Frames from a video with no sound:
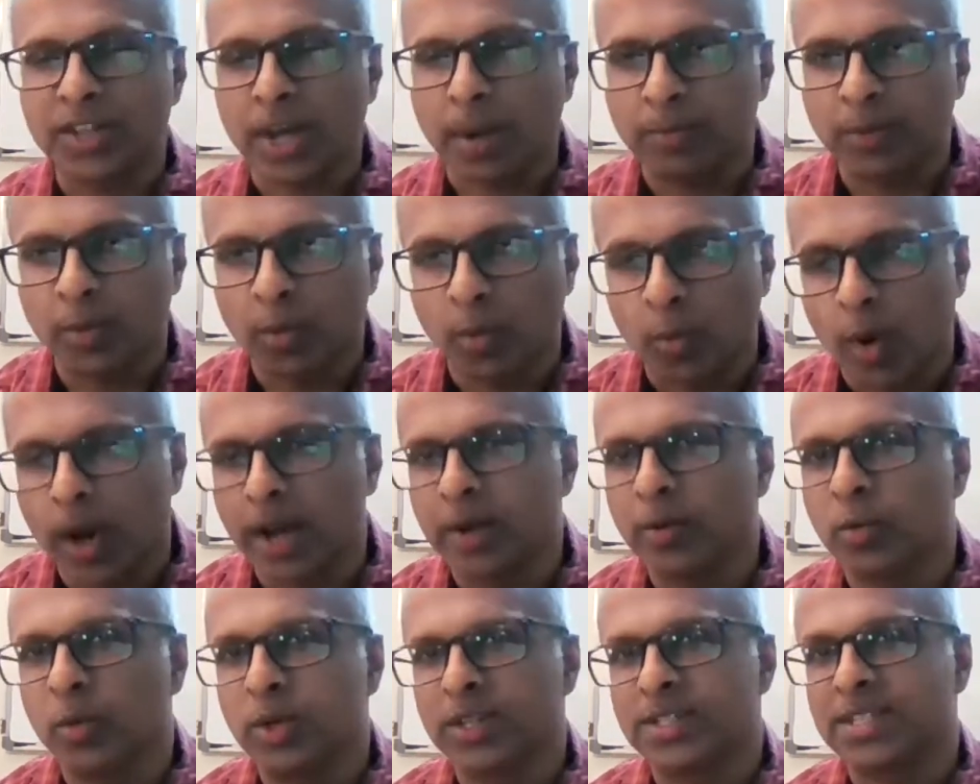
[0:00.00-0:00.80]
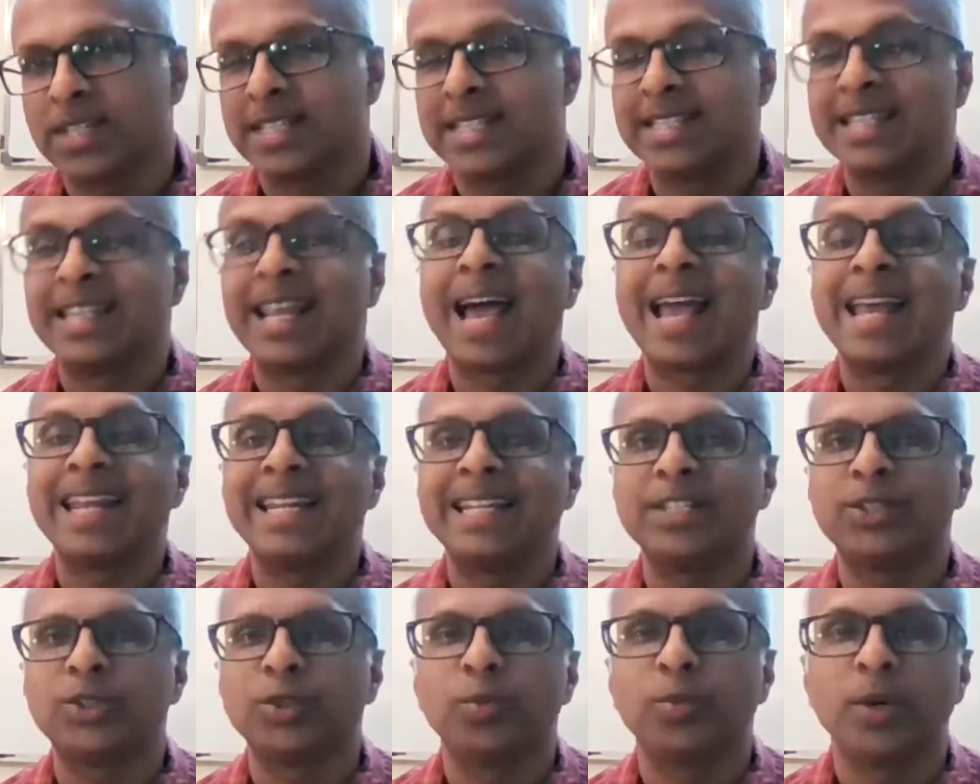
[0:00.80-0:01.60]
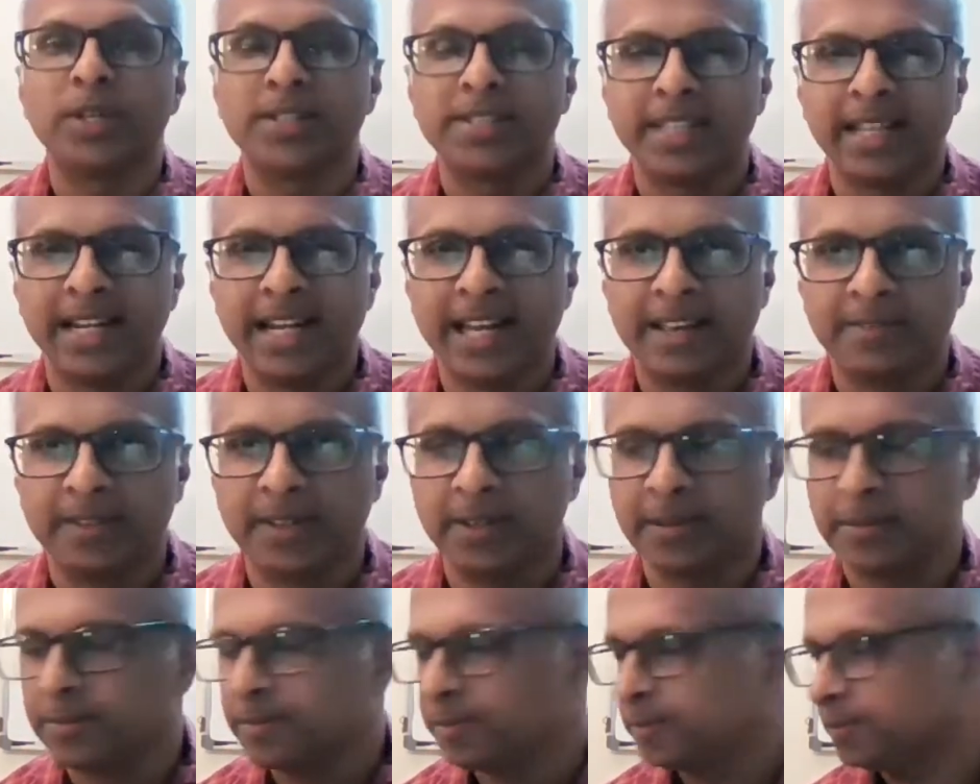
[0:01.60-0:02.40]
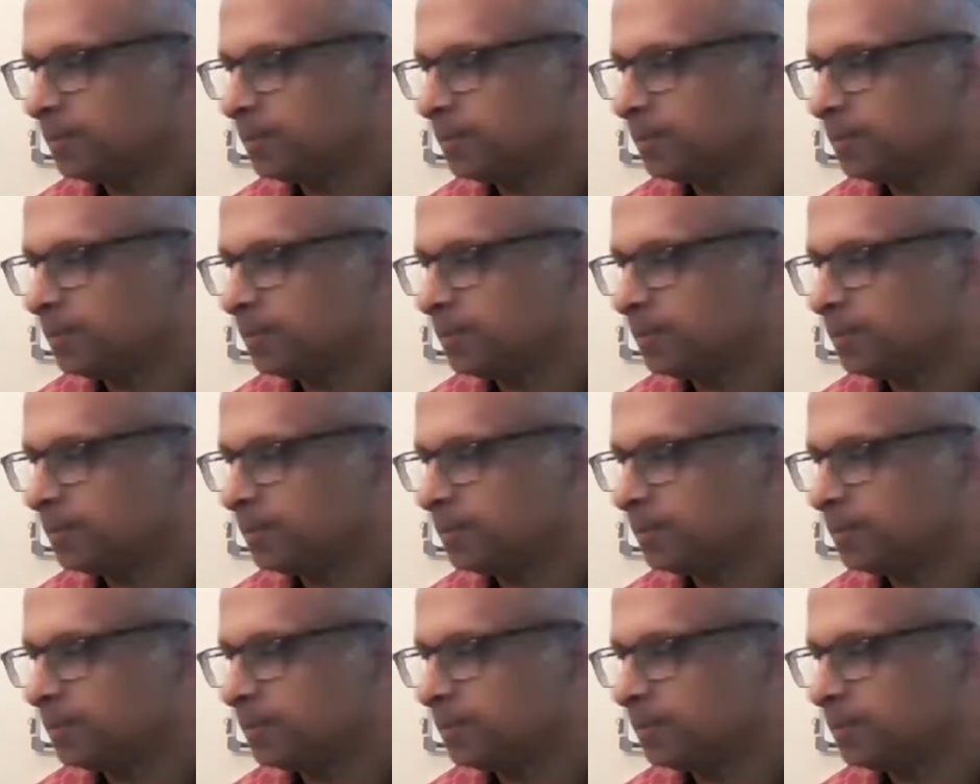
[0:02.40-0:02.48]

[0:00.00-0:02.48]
chapter 1, verses 9 to verse 11.